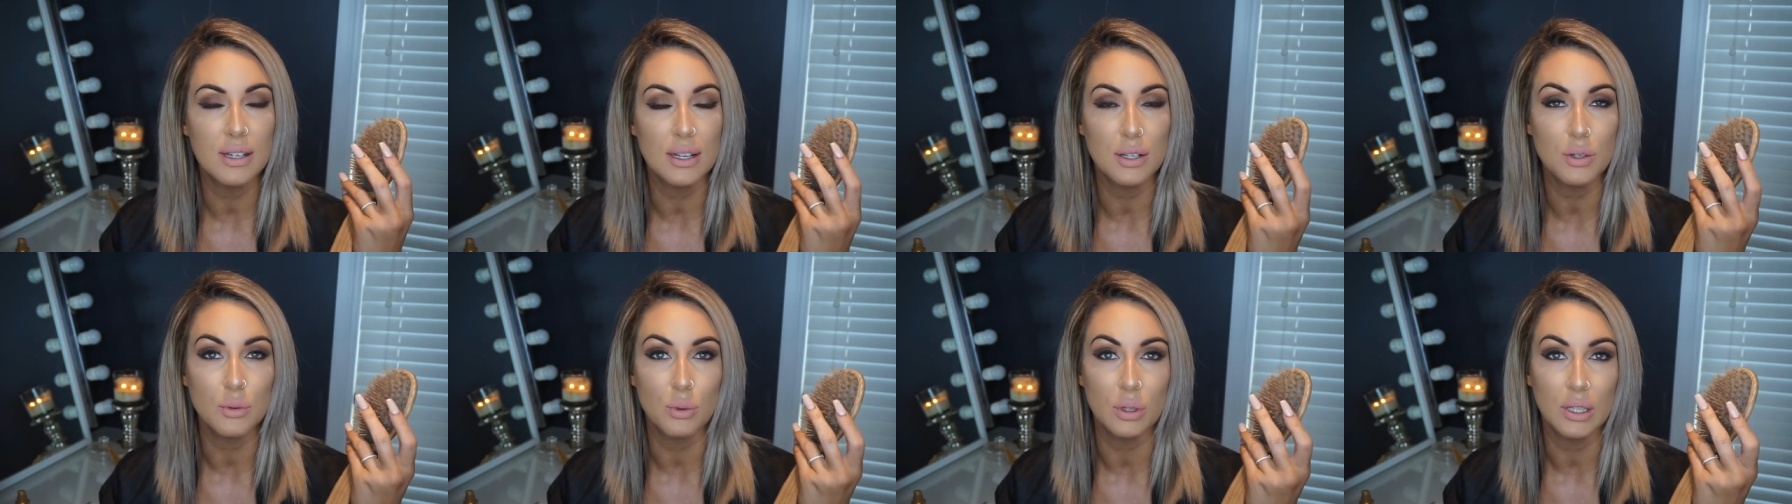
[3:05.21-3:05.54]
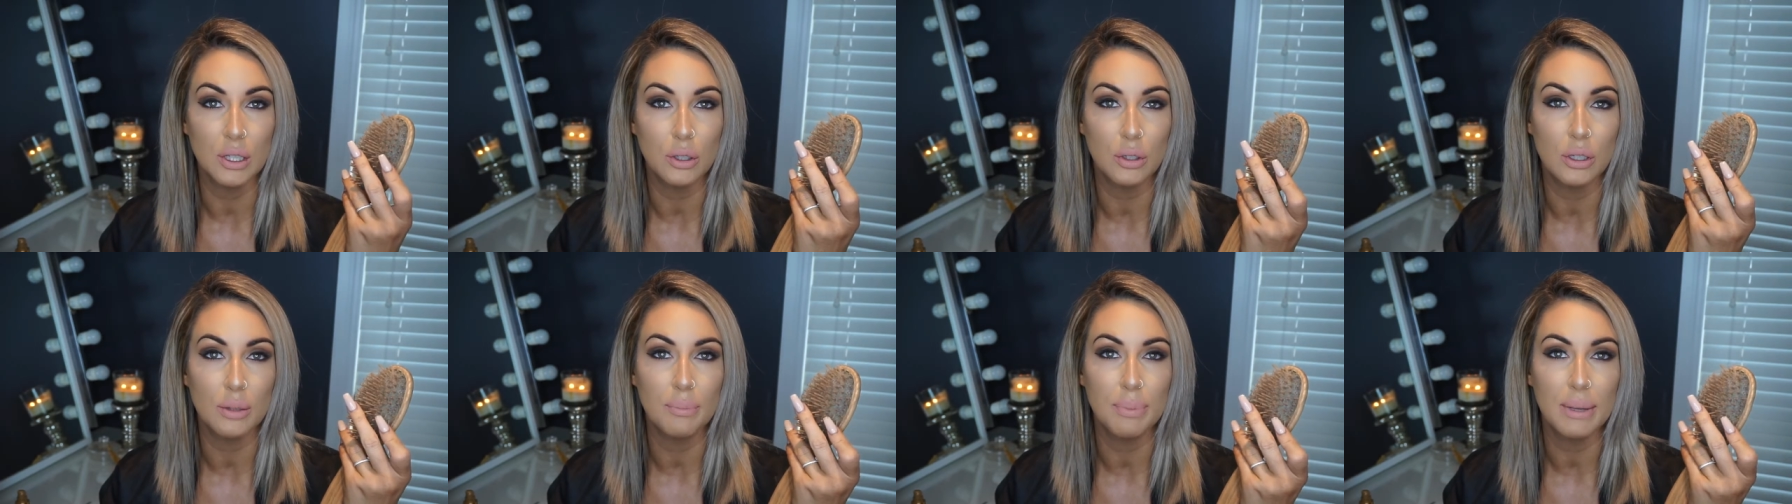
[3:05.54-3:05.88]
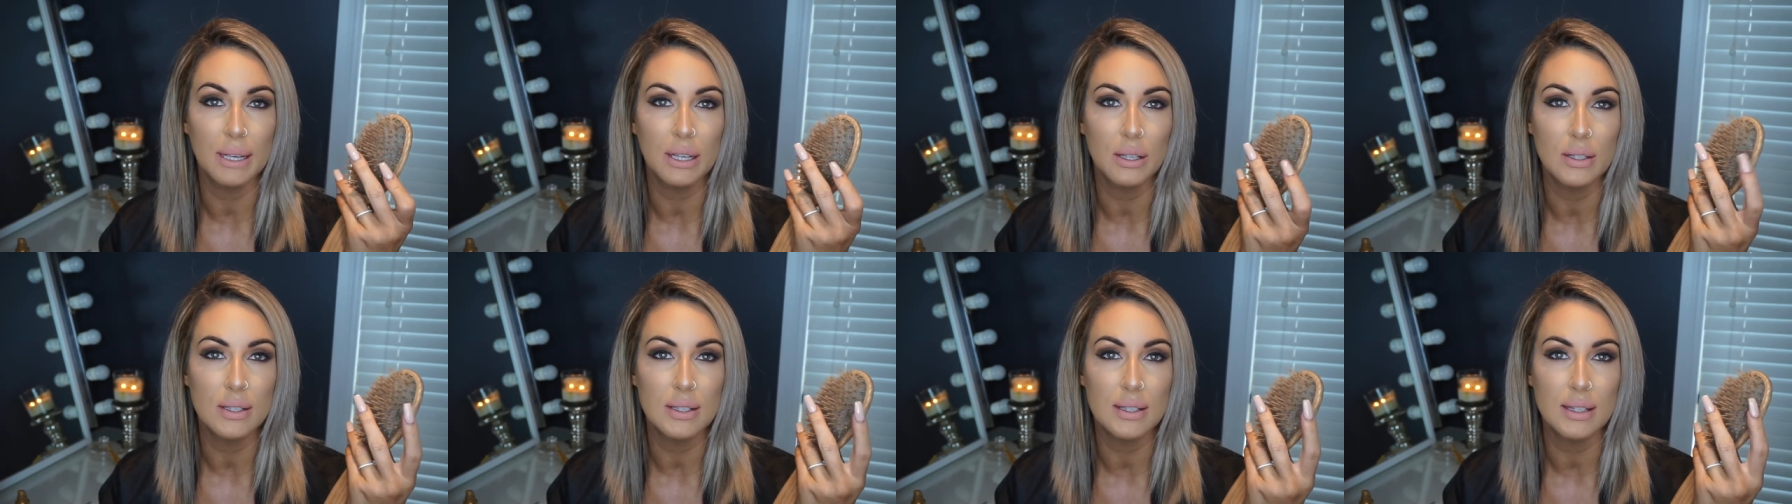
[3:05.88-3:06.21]
It's really good
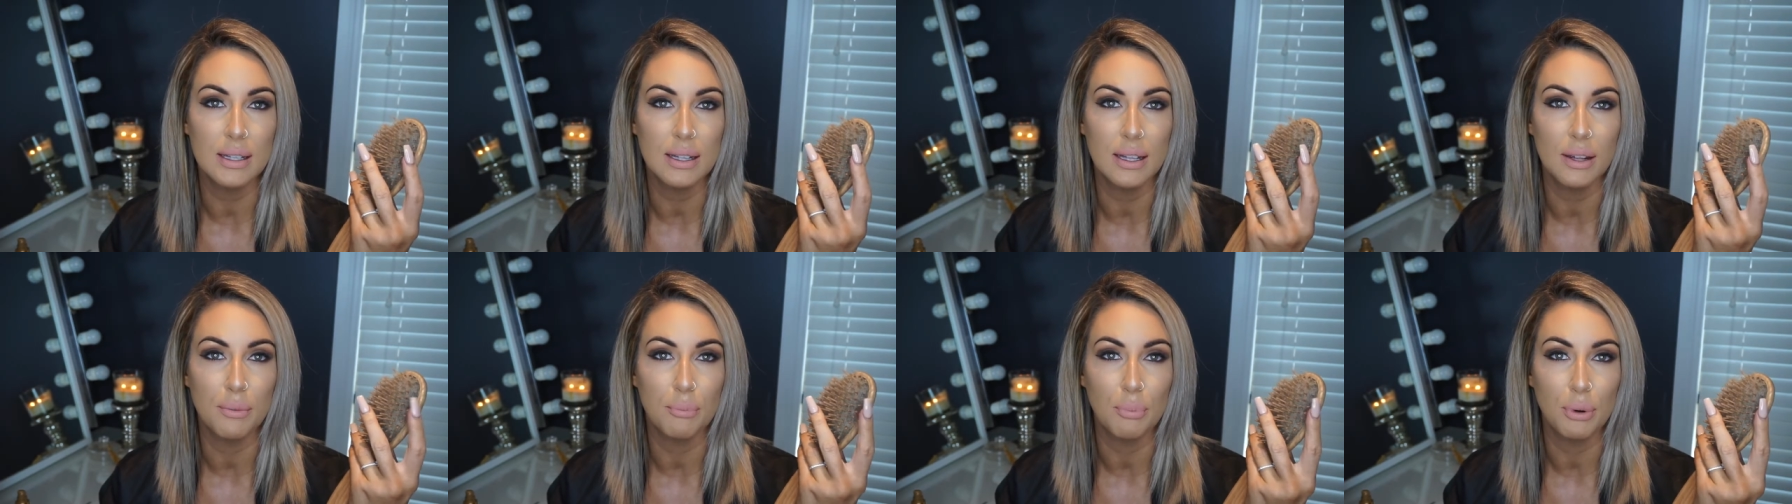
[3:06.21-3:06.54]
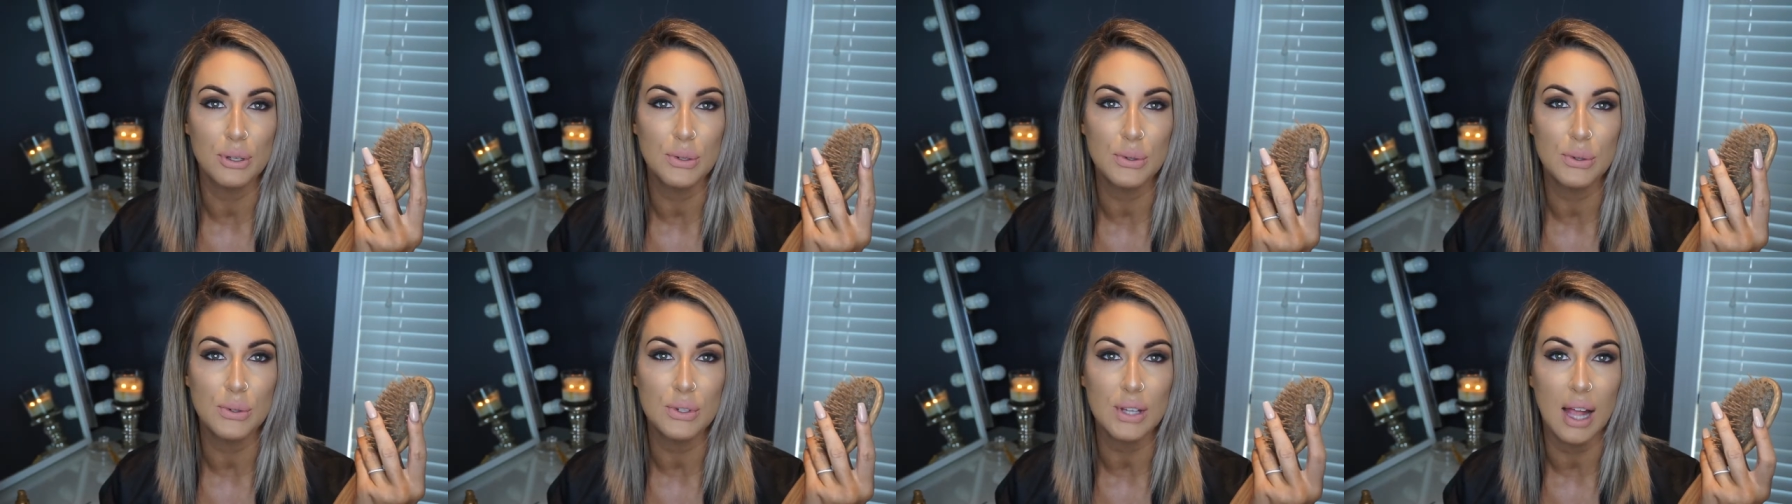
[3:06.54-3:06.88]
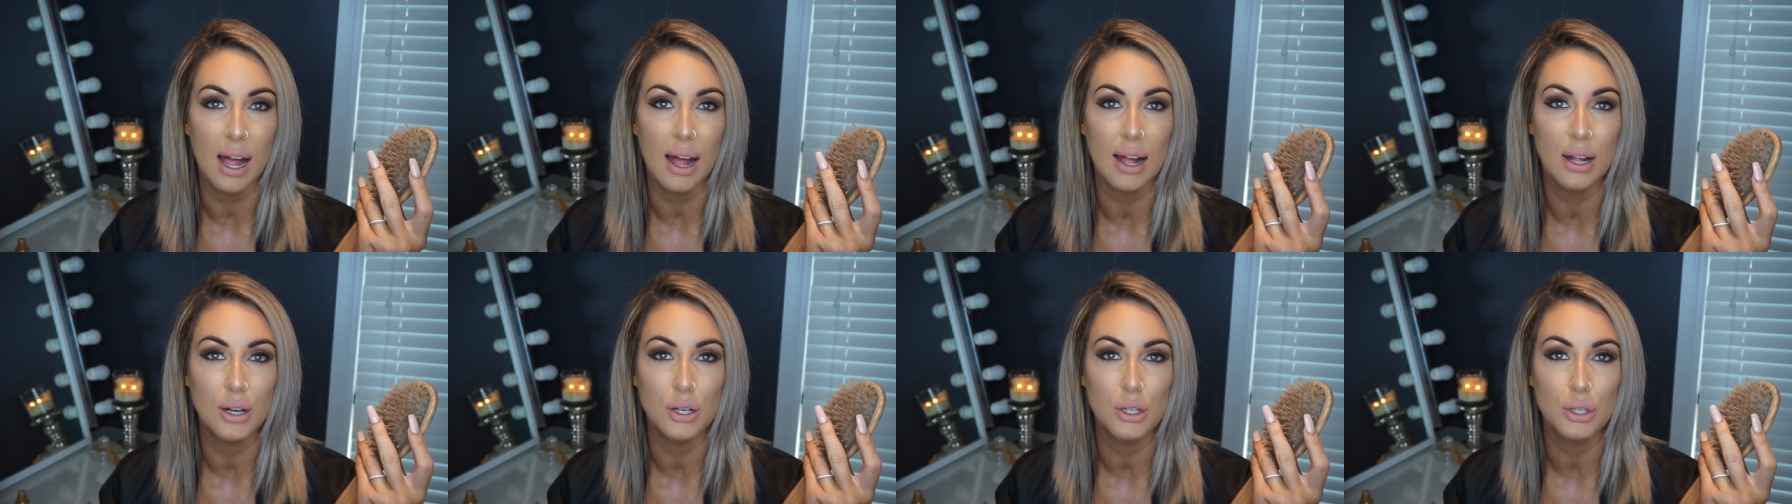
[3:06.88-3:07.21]
because the bristles
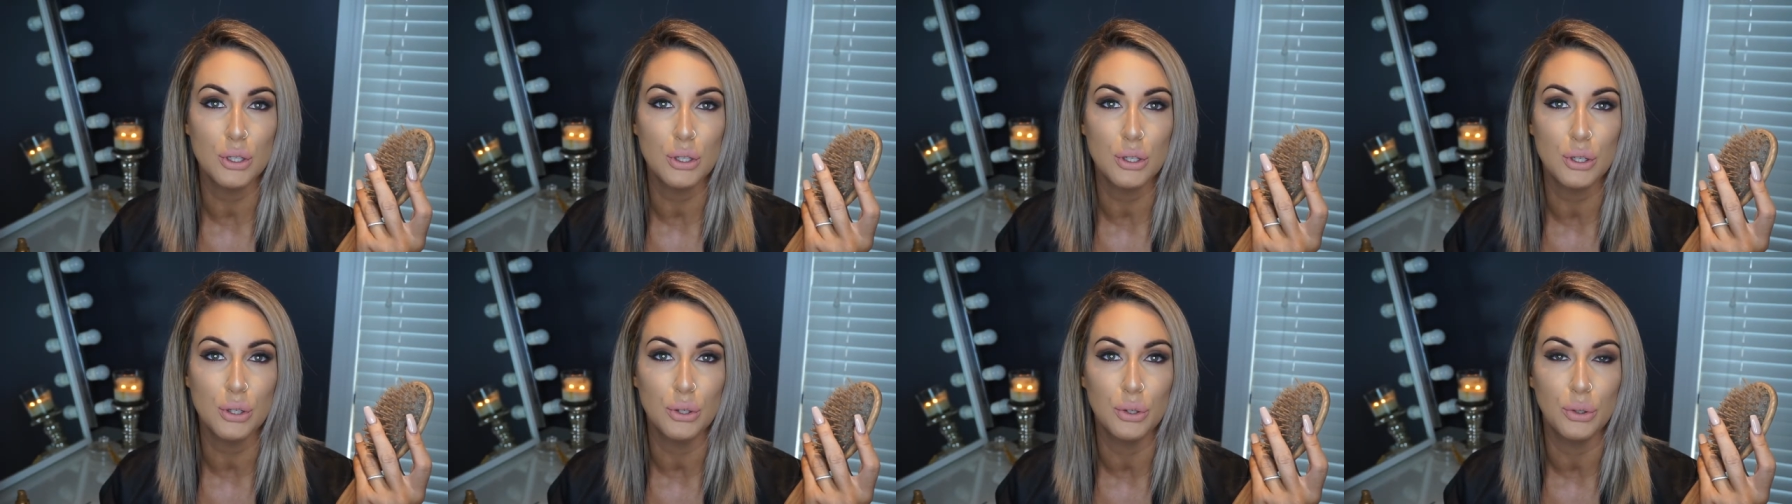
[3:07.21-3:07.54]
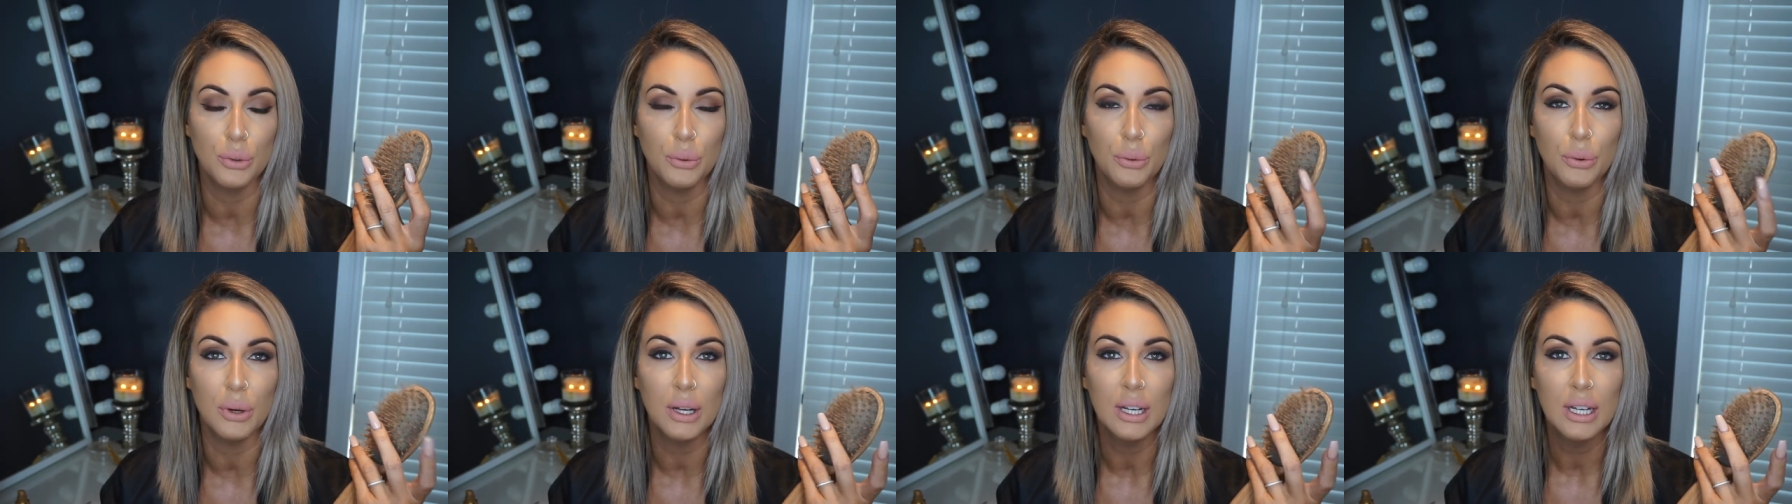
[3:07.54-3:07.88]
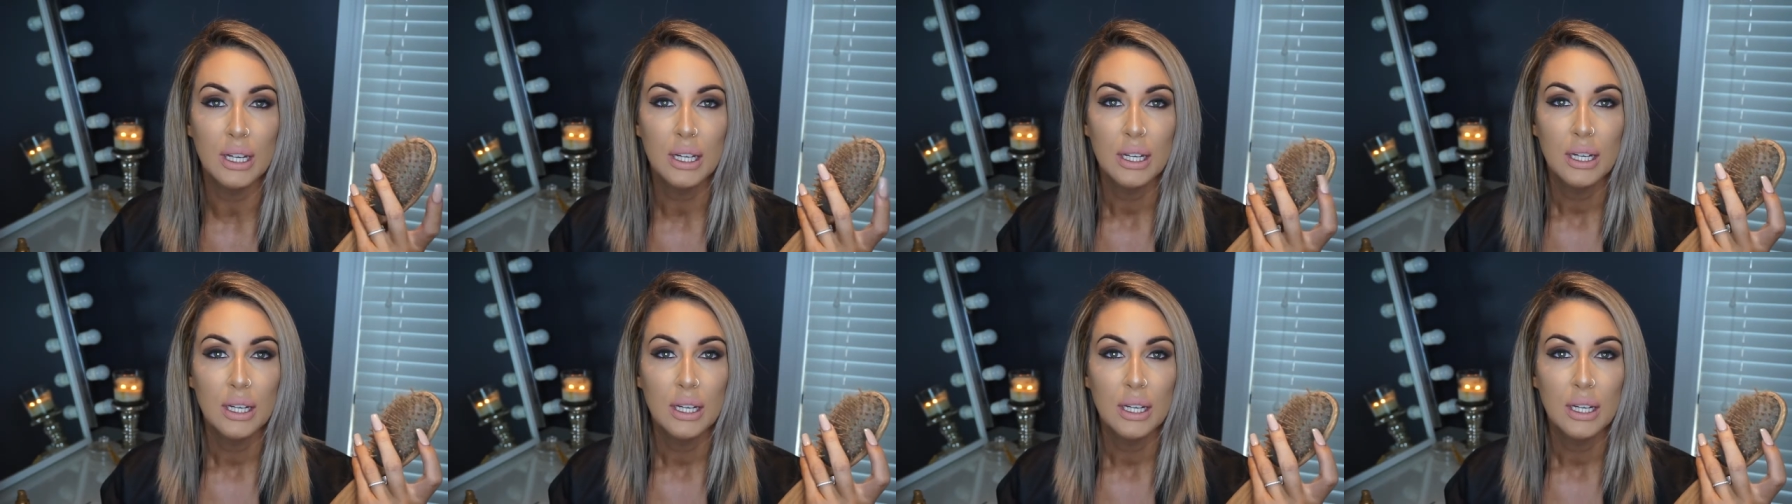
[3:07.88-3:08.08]
aren't too